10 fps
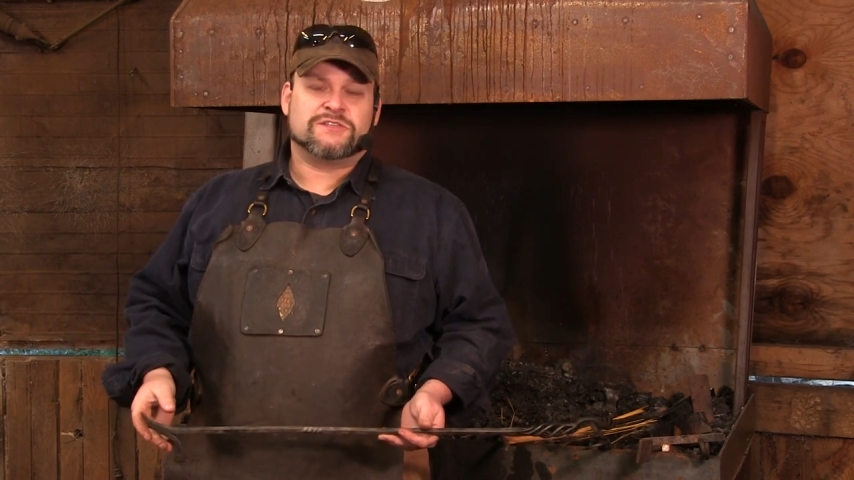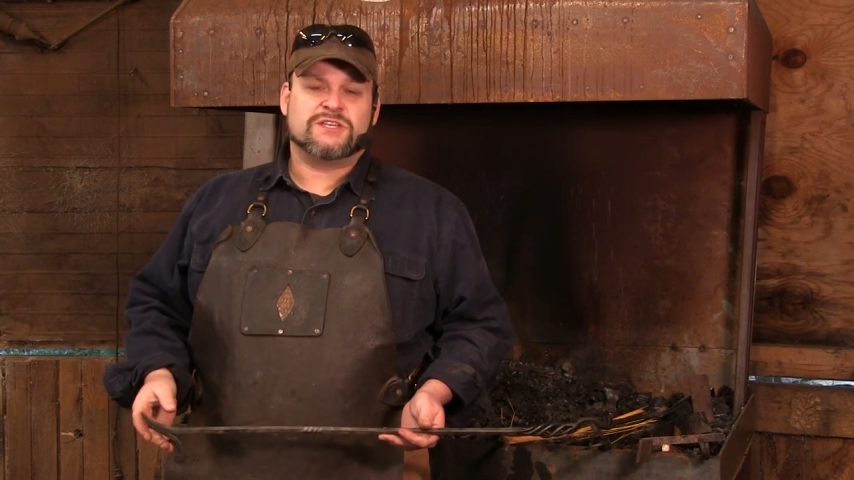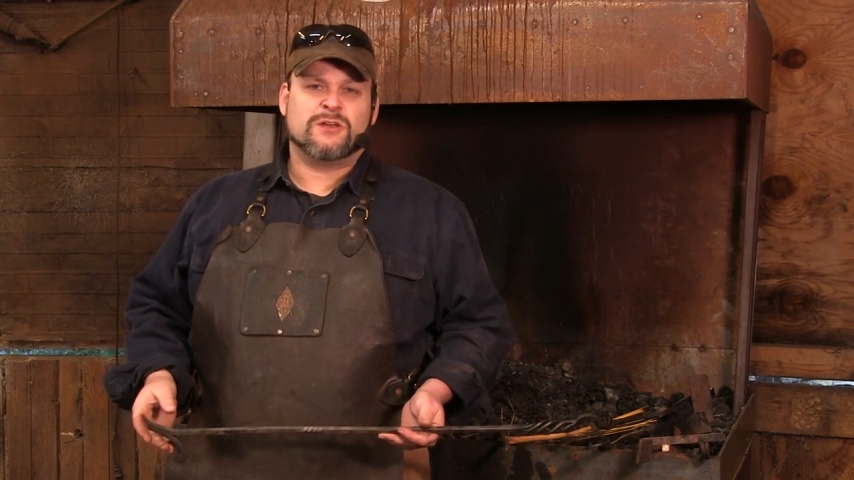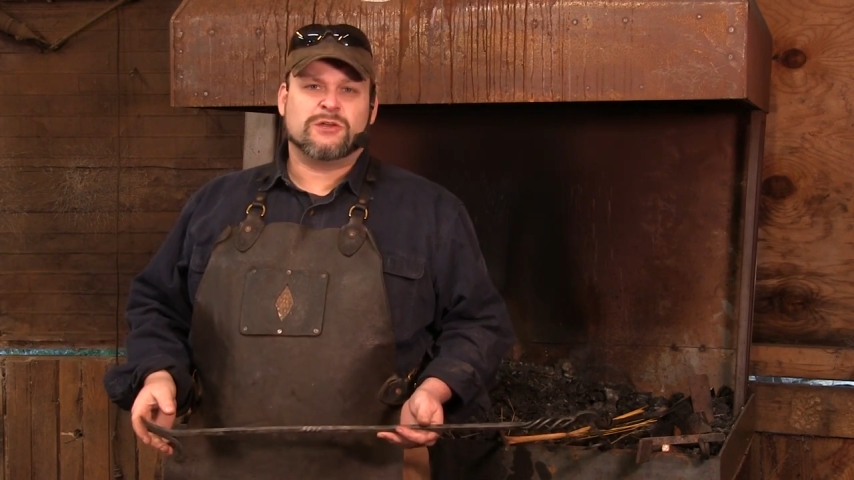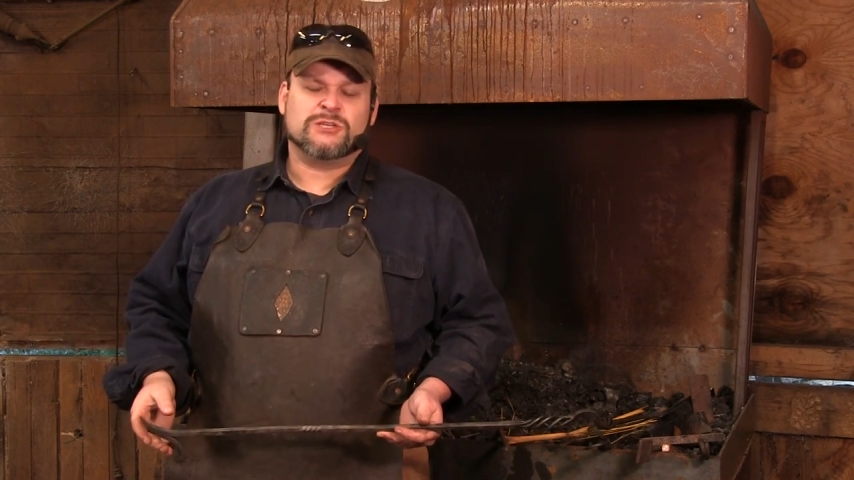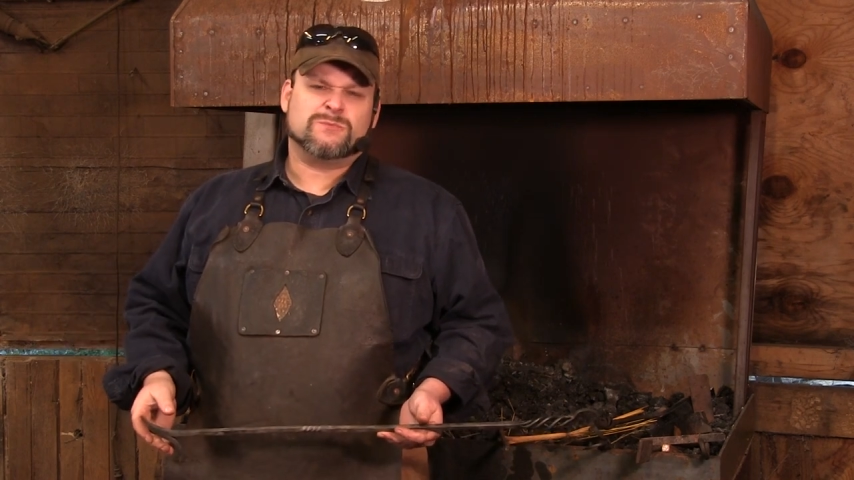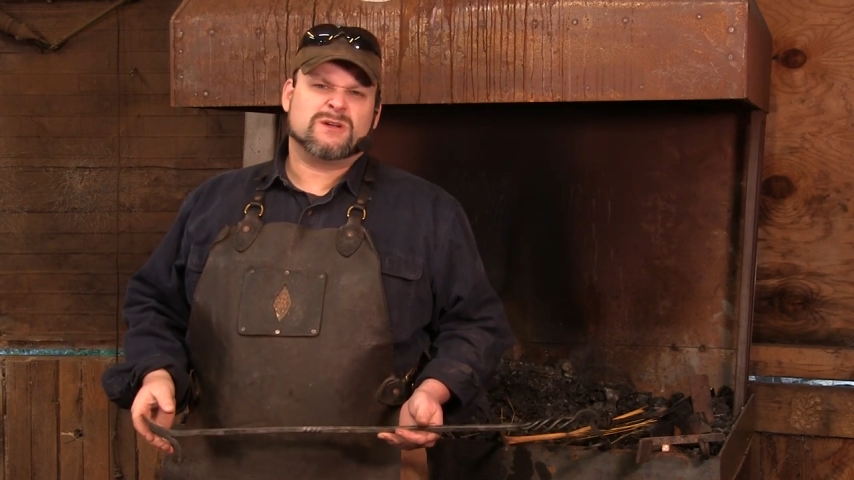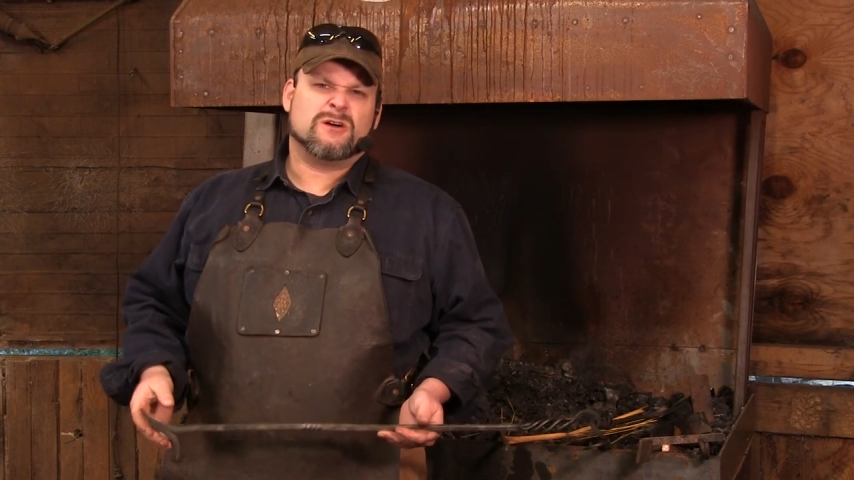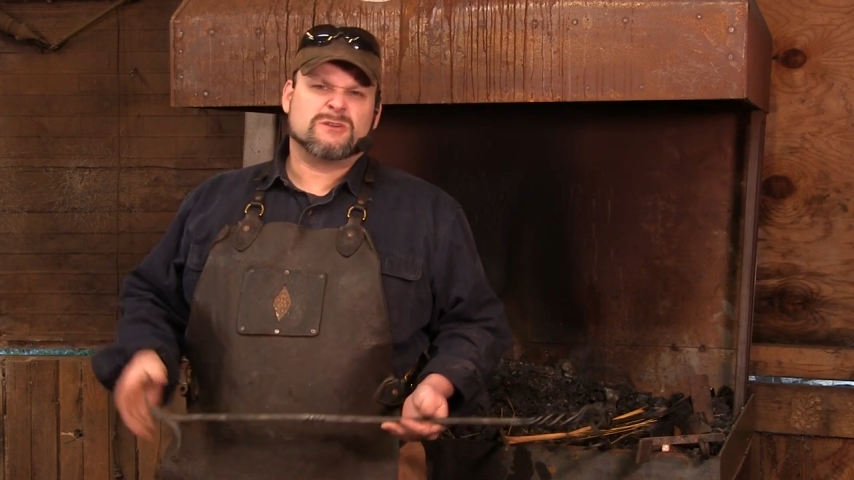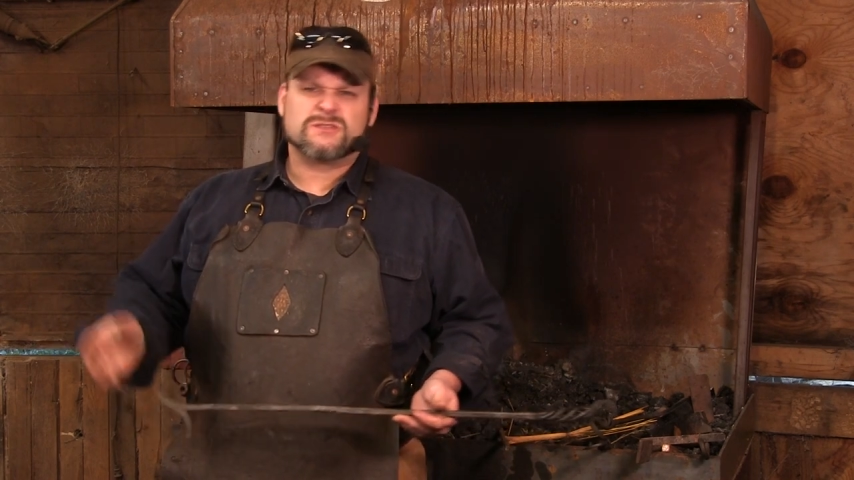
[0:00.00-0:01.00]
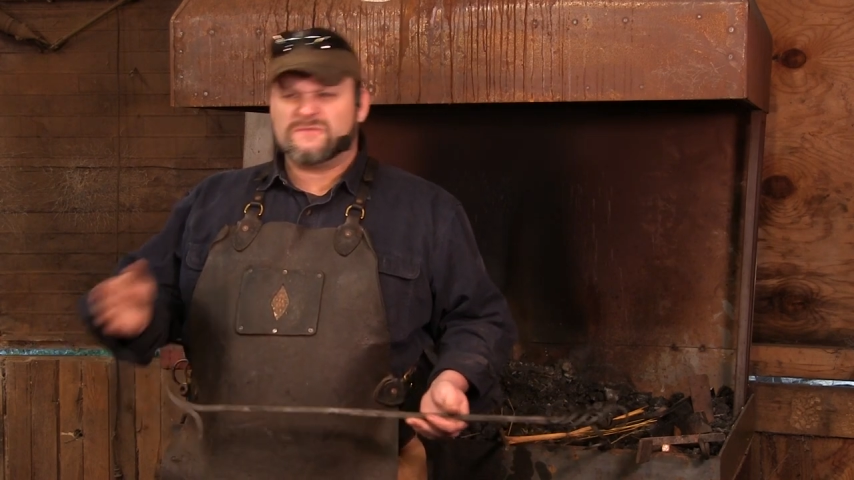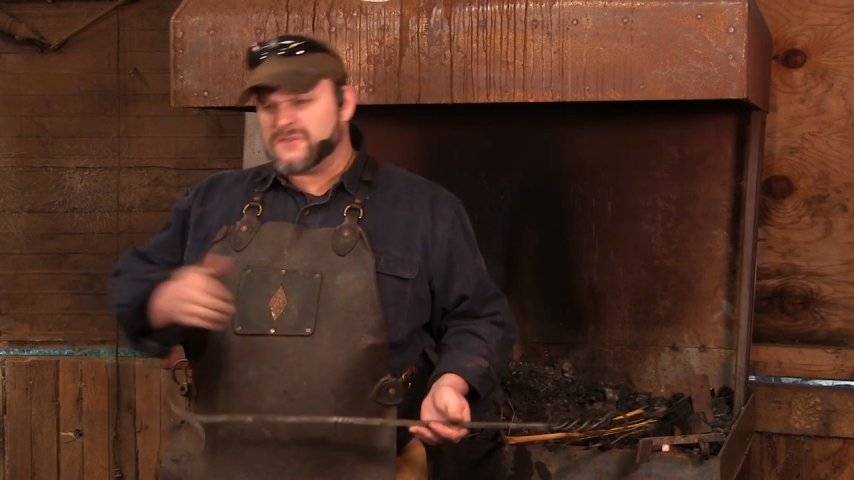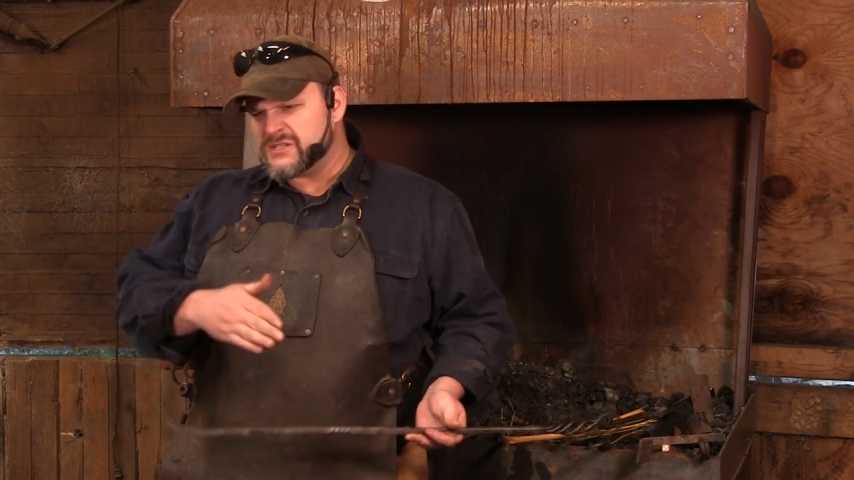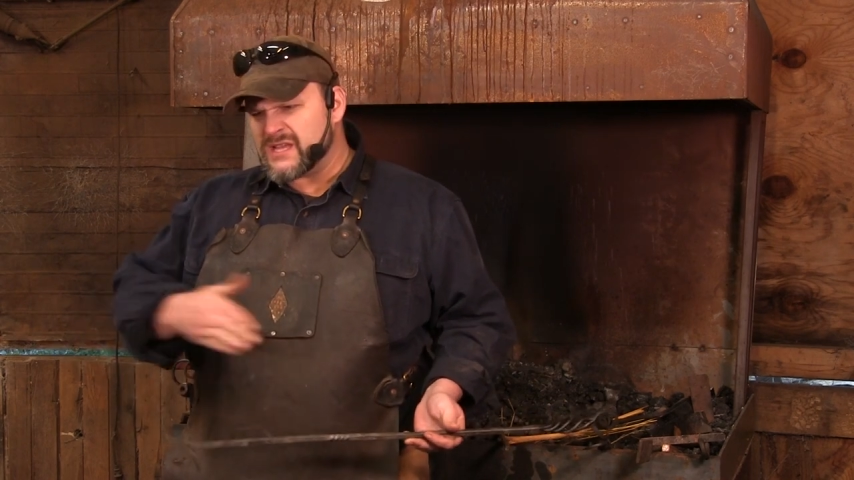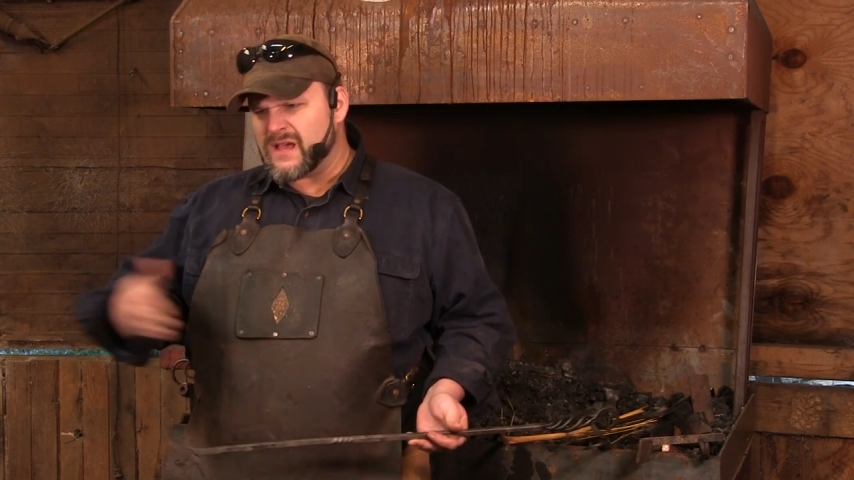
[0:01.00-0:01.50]
series because the
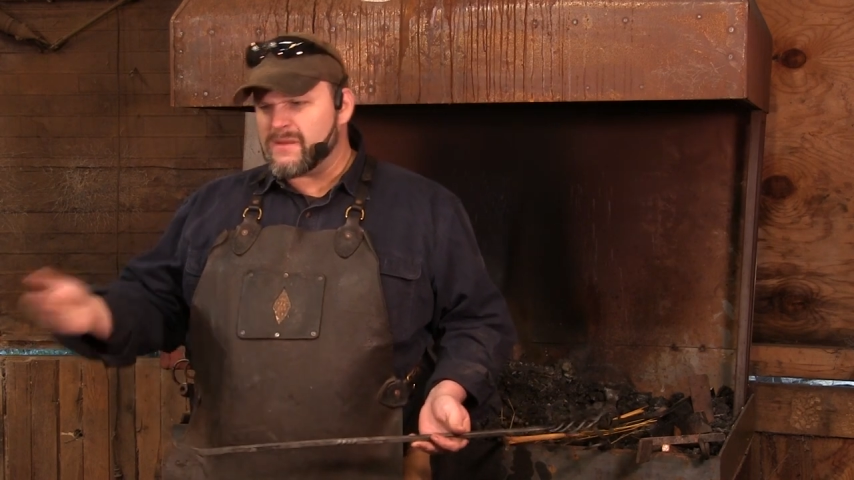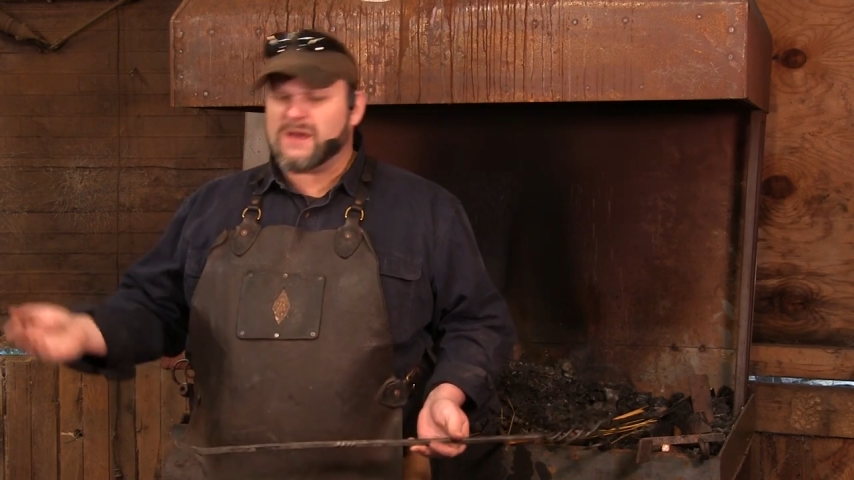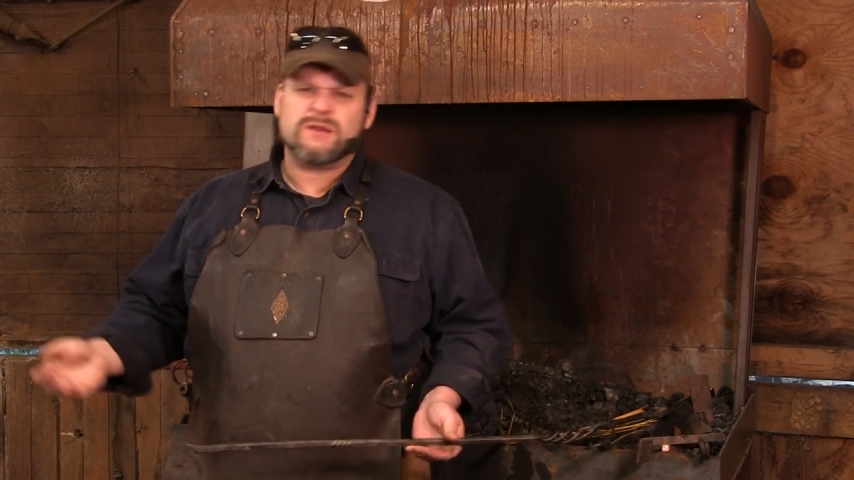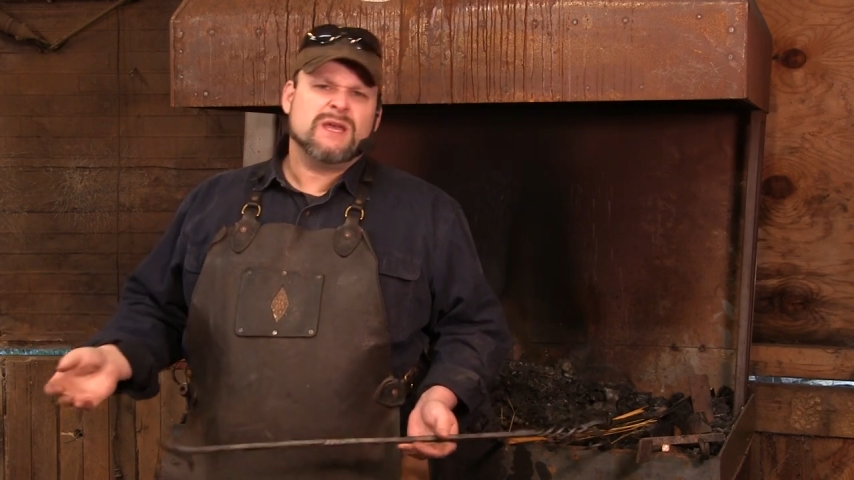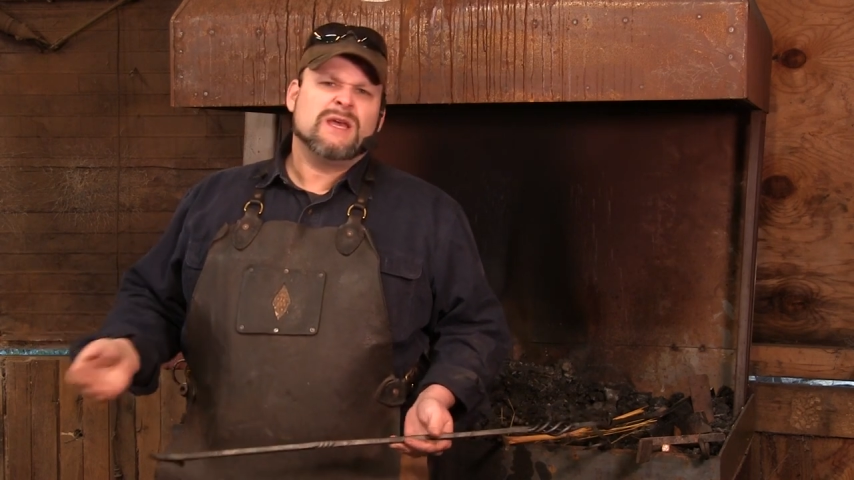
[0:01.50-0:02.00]
first time out,